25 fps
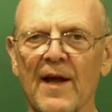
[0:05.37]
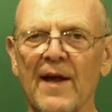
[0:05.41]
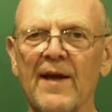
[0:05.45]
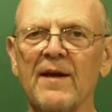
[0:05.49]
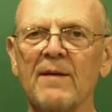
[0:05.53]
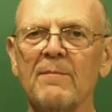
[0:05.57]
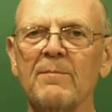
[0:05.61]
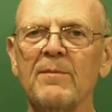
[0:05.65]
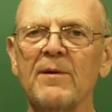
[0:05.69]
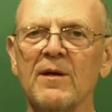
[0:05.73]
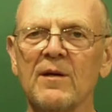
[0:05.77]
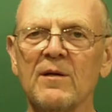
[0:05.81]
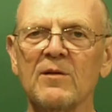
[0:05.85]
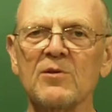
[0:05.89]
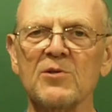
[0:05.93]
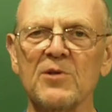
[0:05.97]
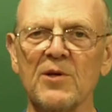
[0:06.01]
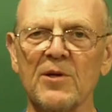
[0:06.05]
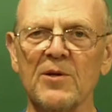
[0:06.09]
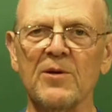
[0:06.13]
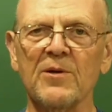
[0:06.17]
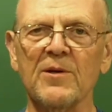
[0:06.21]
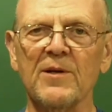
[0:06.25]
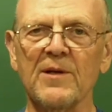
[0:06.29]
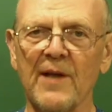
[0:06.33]
I can be
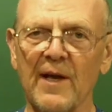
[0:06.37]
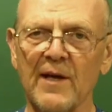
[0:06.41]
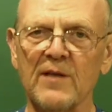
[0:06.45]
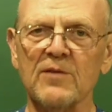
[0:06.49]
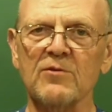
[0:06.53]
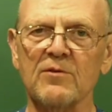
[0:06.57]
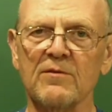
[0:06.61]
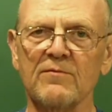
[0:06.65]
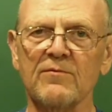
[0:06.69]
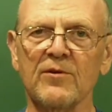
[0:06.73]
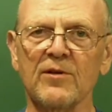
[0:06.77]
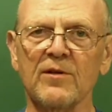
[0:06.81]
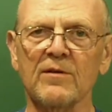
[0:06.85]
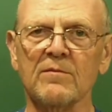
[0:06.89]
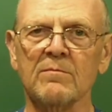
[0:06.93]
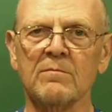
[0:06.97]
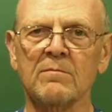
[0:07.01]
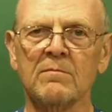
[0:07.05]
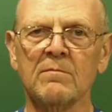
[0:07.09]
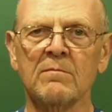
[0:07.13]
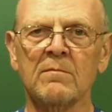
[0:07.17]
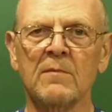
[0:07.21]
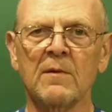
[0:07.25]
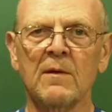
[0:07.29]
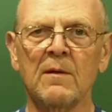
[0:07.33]
considered an extrovert.
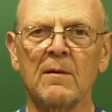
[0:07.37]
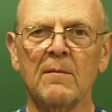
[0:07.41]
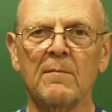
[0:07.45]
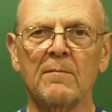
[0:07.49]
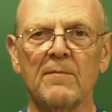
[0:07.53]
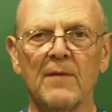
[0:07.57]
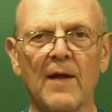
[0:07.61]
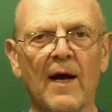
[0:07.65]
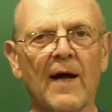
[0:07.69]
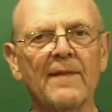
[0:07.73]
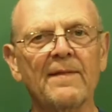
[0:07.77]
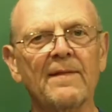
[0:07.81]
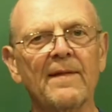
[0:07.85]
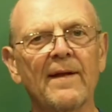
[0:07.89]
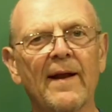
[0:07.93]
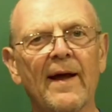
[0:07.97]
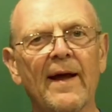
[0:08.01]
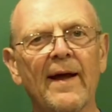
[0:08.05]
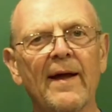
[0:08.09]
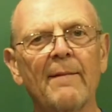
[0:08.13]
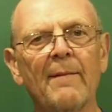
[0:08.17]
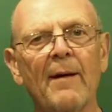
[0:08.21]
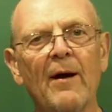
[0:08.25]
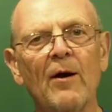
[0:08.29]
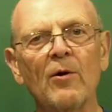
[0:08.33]
Not that I
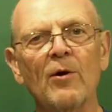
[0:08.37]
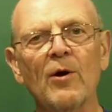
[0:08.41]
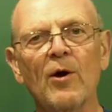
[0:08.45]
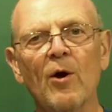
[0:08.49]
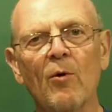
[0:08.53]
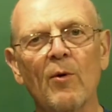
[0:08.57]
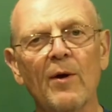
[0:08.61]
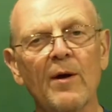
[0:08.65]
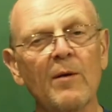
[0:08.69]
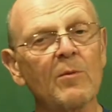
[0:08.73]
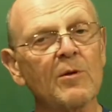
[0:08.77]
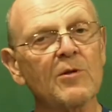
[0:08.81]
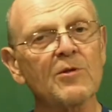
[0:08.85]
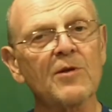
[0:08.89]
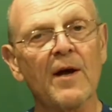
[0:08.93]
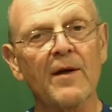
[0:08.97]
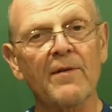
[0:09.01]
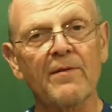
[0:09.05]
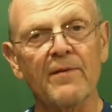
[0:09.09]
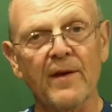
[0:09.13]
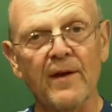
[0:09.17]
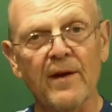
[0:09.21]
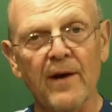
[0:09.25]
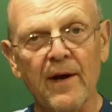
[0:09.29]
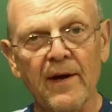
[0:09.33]
am outgoing, which I
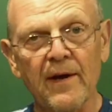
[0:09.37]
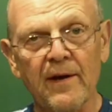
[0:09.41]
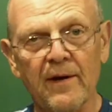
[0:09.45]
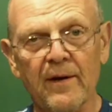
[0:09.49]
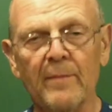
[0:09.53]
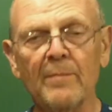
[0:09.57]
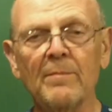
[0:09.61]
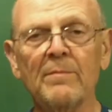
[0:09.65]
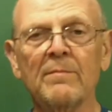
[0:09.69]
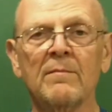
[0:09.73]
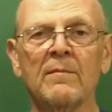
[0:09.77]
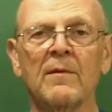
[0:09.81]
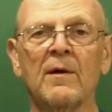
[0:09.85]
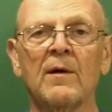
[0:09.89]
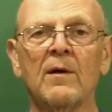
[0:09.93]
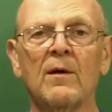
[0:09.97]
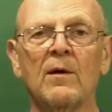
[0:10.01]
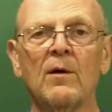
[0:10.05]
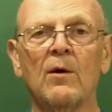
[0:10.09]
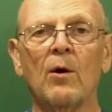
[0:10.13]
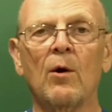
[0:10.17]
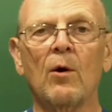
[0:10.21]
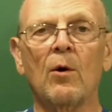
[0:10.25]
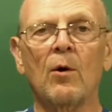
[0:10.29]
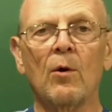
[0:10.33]
think I am,
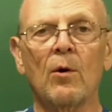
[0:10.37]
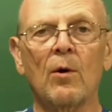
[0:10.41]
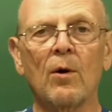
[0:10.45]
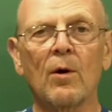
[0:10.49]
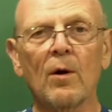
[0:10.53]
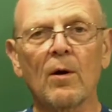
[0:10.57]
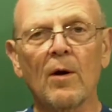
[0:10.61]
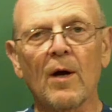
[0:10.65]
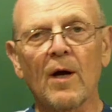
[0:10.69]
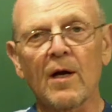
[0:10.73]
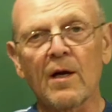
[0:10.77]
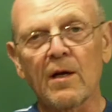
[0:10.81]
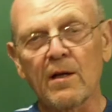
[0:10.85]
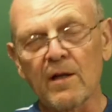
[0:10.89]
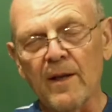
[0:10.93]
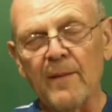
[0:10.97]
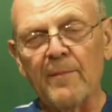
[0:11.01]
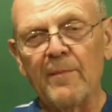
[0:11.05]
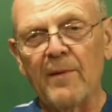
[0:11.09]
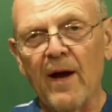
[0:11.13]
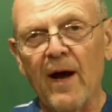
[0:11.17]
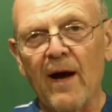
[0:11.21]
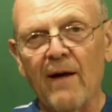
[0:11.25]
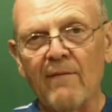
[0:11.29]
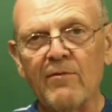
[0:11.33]
or a glib
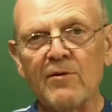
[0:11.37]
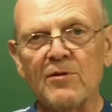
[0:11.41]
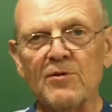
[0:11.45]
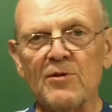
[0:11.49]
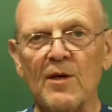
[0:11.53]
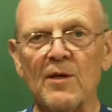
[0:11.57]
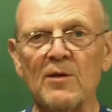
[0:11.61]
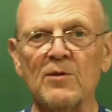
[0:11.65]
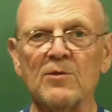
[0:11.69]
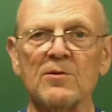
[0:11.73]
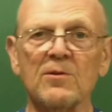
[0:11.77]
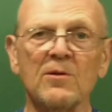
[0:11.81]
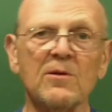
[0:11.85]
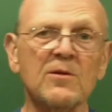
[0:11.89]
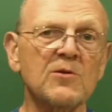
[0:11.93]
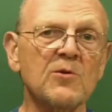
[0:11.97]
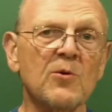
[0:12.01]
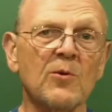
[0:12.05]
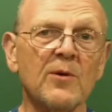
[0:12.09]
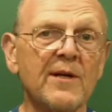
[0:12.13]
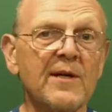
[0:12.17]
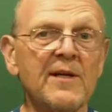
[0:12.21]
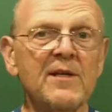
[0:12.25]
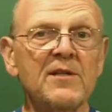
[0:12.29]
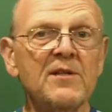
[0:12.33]
conversationalist or
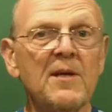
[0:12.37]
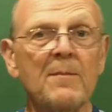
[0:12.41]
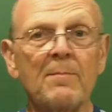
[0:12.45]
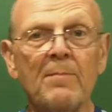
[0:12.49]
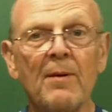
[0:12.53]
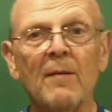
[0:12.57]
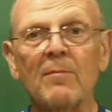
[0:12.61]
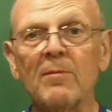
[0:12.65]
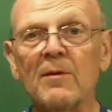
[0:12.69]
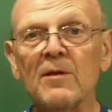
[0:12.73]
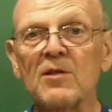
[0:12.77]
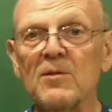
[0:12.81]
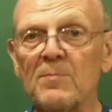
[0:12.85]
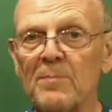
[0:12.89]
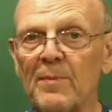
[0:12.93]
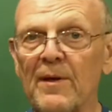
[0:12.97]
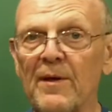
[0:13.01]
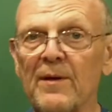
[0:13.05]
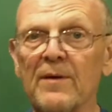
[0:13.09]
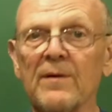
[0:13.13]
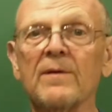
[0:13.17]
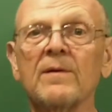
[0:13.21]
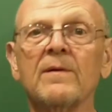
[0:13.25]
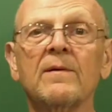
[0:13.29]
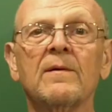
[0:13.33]
an easy public
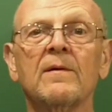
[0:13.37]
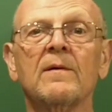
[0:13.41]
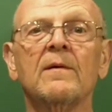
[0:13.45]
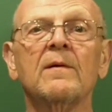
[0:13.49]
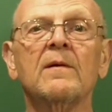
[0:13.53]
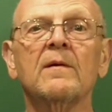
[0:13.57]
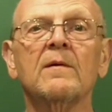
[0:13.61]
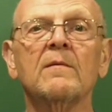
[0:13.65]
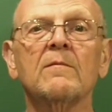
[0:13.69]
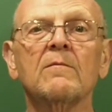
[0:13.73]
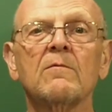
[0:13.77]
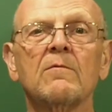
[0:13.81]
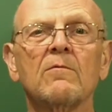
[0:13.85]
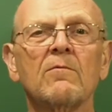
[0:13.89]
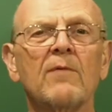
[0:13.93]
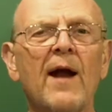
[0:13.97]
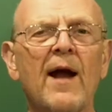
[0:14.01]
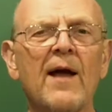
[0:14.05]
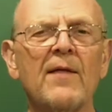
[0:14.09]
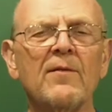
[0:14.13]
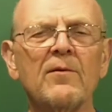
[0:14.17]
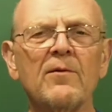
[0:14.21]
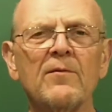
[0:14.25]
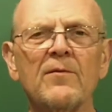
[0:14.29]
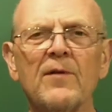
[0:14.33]
speaker,
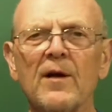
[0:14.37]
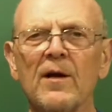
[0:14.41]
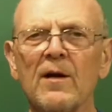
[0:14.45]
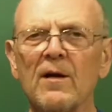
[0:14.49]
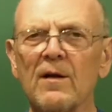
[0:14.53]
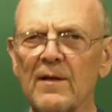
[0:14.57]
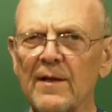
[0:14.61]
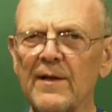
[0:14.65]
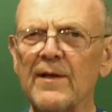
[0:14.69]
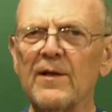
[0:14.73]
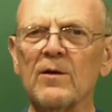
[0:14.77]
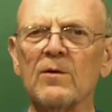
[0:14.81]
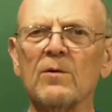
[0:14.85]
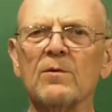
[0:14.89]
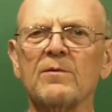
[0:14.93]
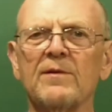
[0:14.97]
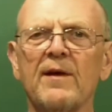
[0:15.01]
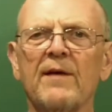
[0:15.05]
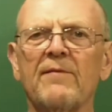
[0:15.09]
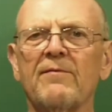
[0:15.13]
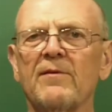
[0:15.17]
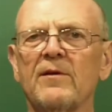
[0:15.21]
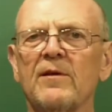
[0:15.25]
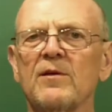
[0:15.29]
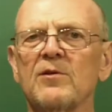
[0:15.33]
rather the clinical
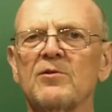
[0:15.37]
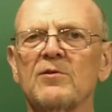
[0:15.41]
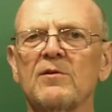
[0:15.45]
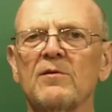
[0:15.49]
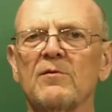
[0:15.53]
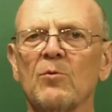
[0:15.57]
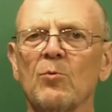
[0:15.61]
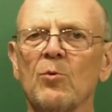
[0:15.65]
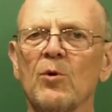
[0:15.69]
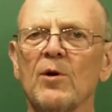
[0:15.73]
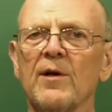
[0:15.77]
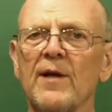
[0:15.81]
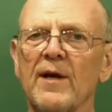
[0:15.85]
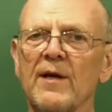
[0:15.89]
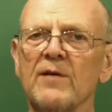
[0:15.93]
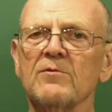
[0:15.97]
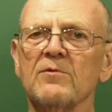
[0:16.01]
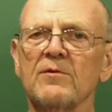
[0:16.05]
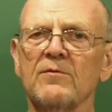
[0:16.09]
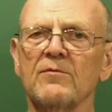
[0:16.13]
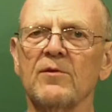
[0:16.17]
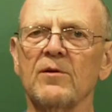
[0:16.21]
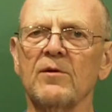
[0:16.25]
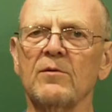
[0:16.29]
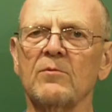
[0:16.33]
definition of the word
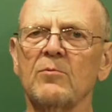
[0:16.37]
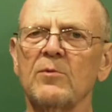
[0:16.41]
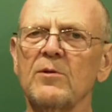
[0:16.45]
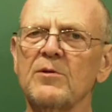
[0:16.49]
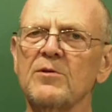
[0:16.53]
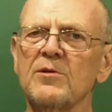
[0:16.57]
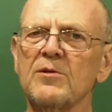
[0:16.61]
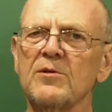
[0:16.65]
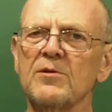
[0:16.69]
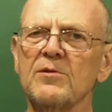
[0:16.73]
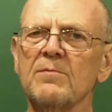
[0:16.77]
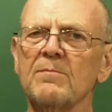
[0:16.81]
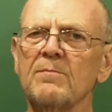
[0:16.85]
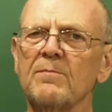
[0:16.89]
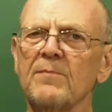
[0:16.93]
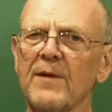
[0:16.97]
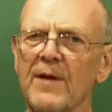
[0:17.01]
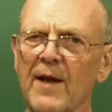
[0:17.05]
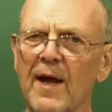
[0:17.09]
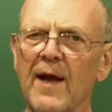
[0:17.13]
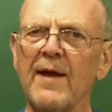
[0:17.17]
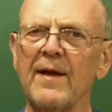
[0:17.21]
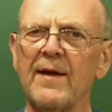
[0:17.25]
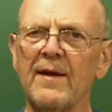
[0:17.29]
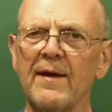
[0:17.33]
extrovert, which is that
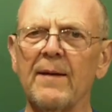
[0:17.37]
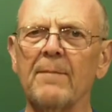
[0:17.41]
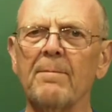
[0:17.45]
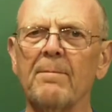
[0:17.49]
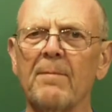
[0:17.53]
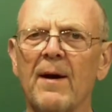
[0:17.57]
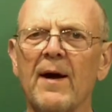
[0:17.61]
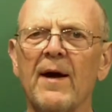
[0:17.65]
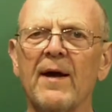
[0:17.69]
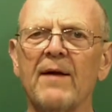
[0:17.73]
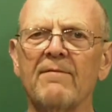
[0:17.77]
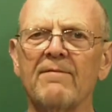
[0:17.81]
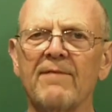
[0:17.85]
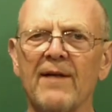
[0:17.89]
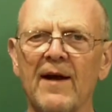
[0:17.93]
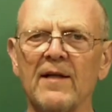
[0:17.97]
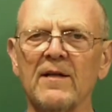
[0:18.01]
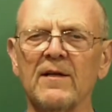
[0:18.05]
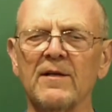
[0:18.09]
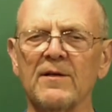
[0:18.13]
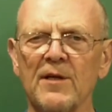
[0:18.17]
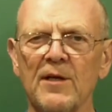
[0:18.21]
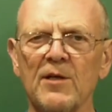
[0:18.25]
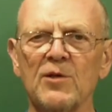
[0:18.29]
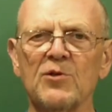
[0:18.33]
I get my
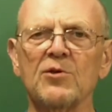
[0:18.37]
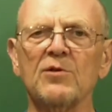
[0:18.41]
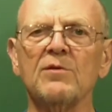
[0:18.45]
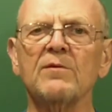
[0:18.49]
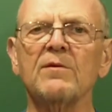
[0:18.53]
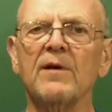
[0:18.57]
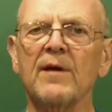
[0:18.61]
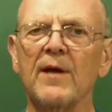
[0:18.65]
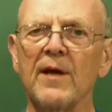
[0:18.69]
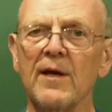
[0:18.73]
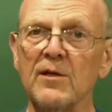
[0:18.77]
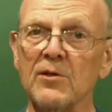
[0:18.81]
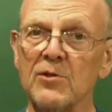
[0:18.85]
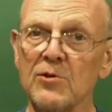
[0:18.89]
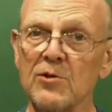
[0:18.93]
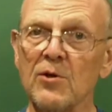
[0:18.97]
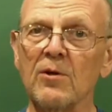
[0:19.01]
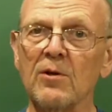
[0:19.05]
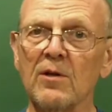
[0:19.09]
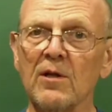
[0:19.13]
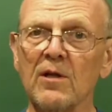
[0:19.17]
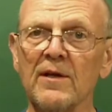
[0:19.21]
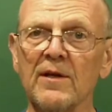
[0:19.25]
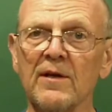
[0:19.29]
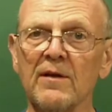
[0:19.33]
validation
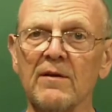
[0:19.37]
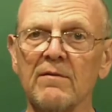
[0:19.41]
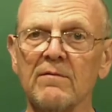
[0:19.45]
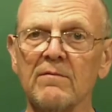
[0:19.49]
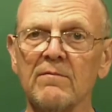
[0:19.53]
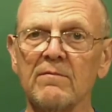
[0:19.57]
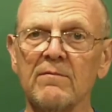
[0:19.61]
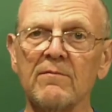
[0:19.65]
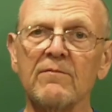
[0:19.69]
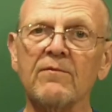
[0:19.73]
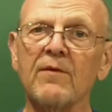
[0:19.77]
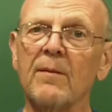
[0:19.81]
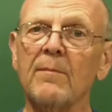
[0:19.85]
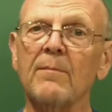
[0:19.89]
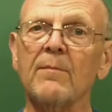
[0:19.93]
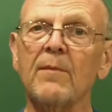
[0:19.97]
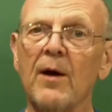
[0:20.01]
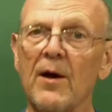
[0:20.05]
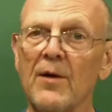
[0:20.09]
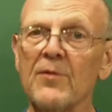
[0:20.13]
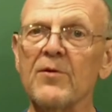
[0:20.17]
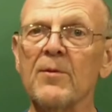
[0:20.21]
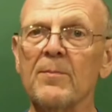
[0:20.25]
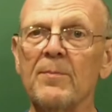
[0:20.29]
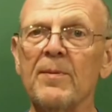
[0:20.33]
externally from
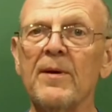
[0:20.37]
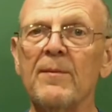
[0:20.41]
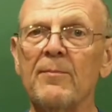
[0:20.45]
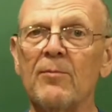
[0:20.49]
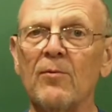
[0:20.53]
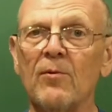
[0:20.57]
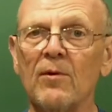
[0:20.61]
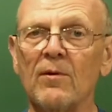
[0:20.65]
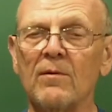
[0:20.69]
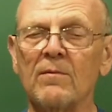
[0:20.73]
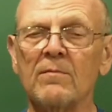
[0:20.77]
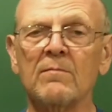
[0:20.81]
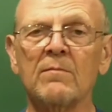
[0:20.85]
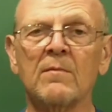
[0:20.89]
other people.